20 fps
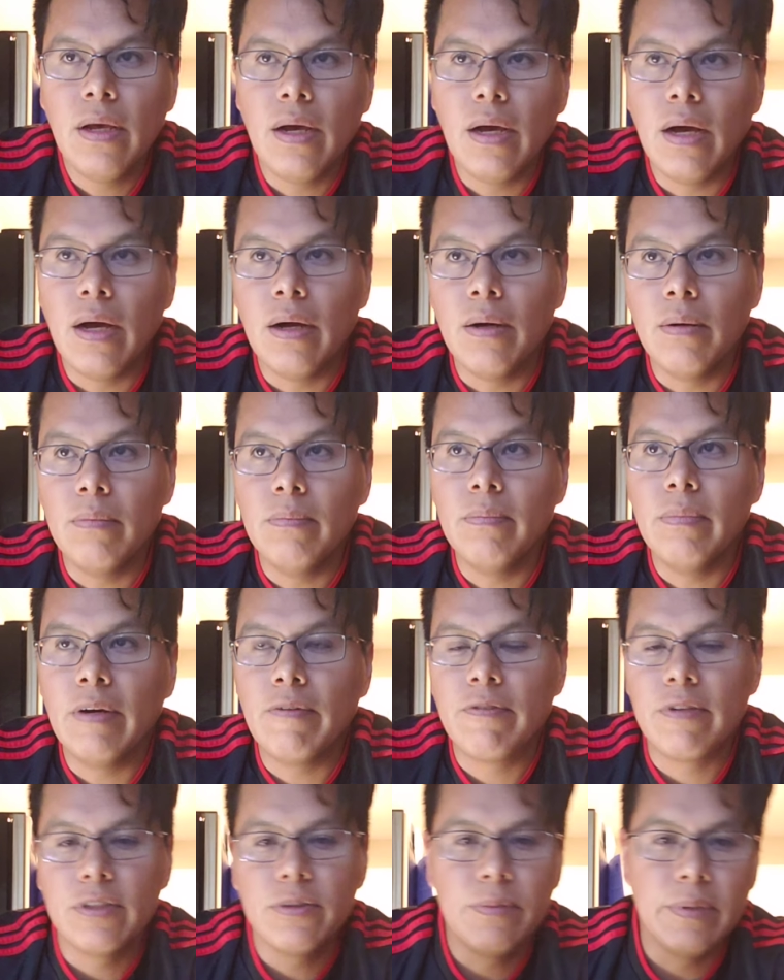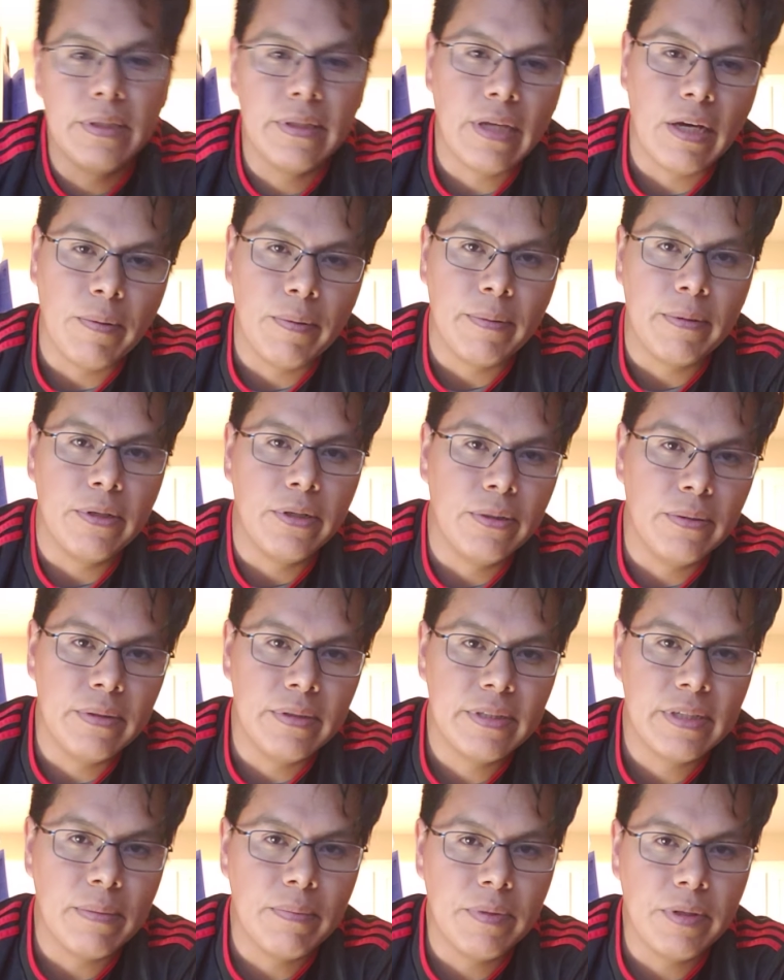At first, we thought we were doing
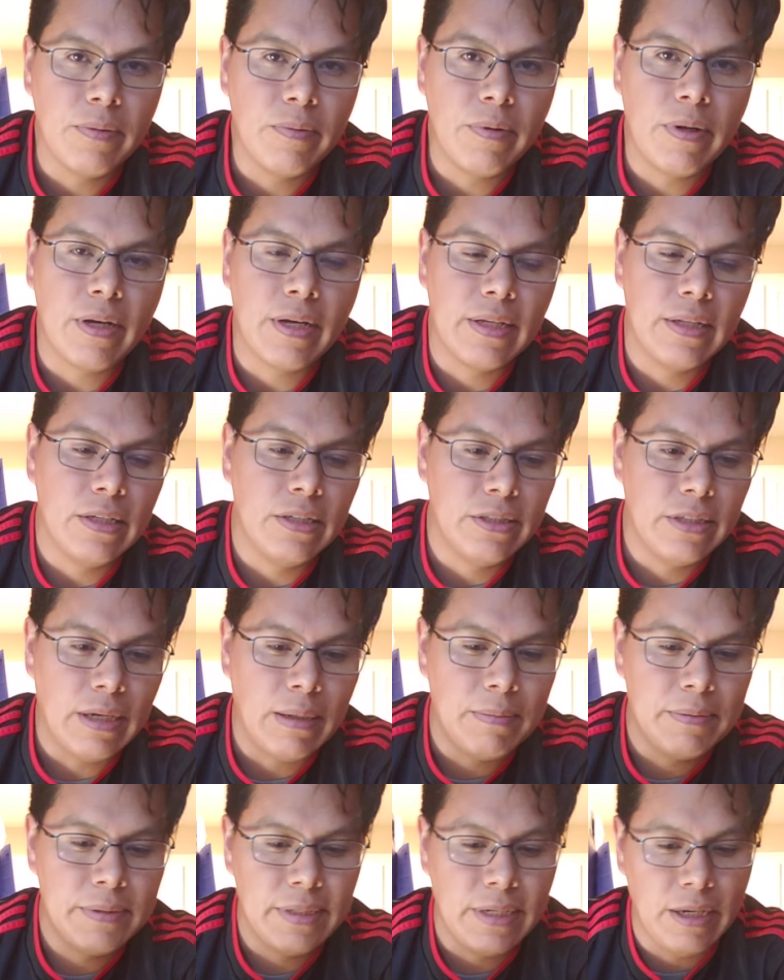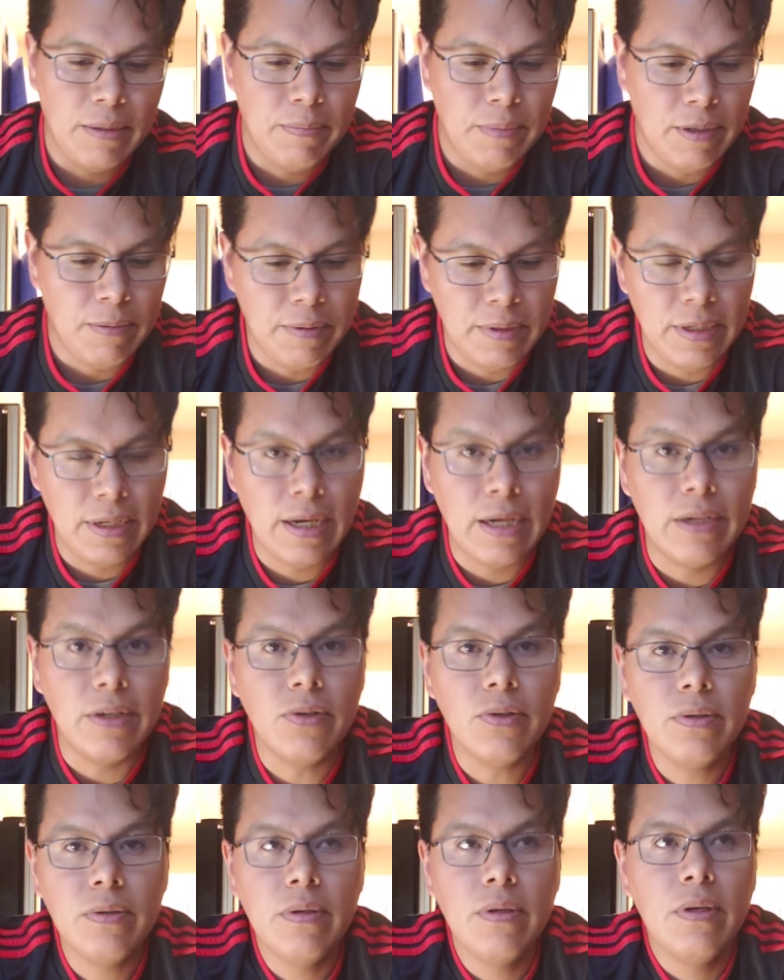something wrong at the job site, maybe not
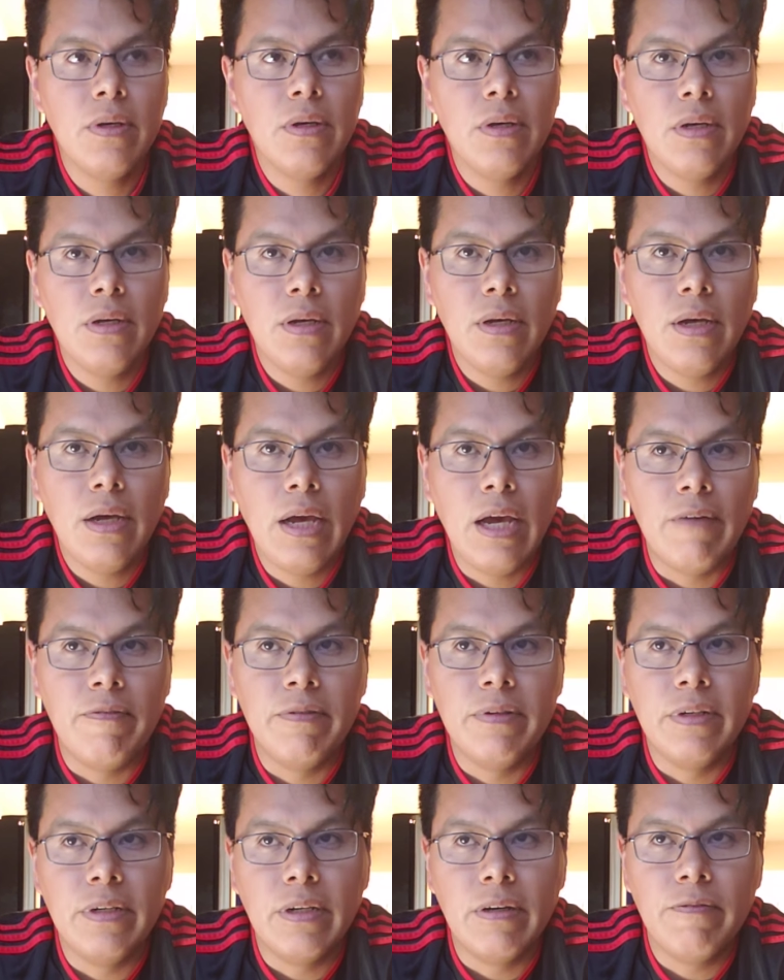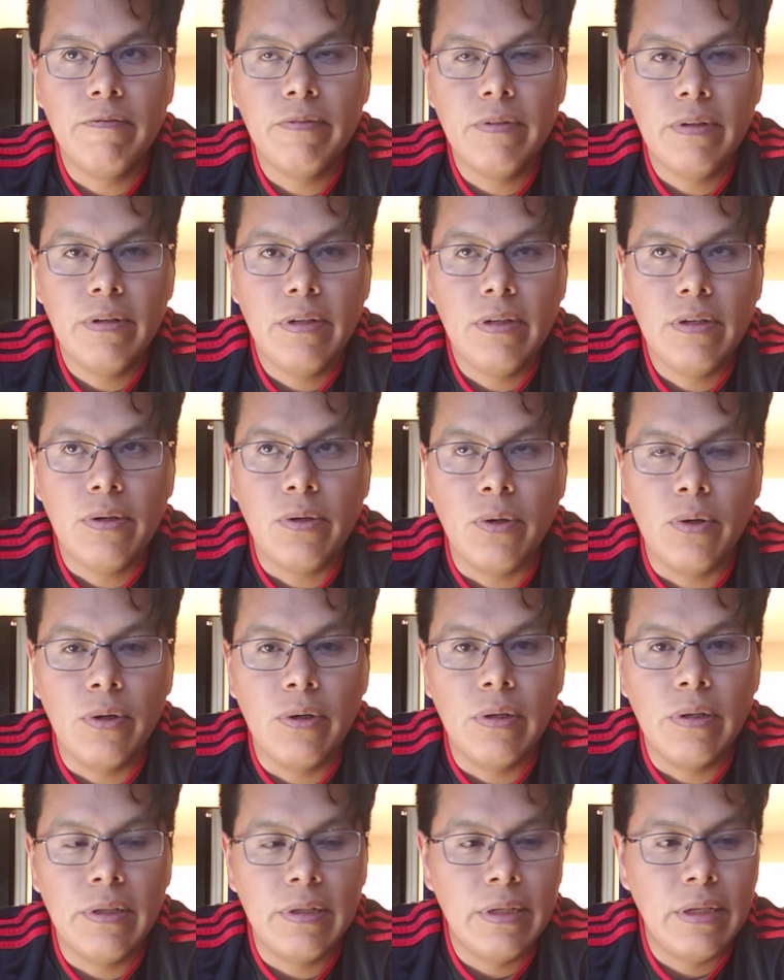having enough
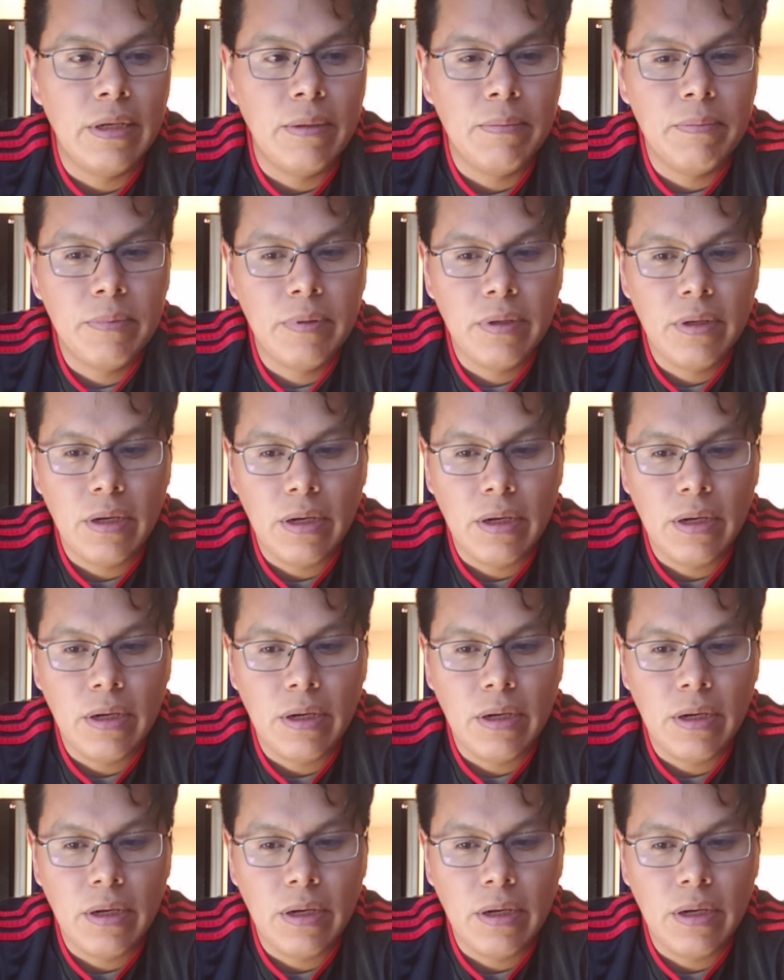oil in them,